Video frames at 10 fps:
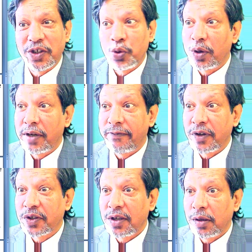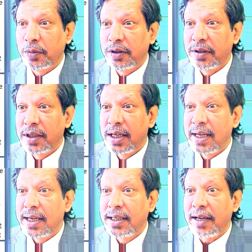changes to a different syllable.
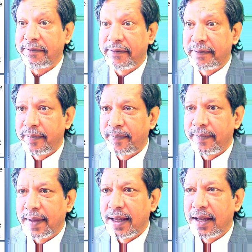Tif.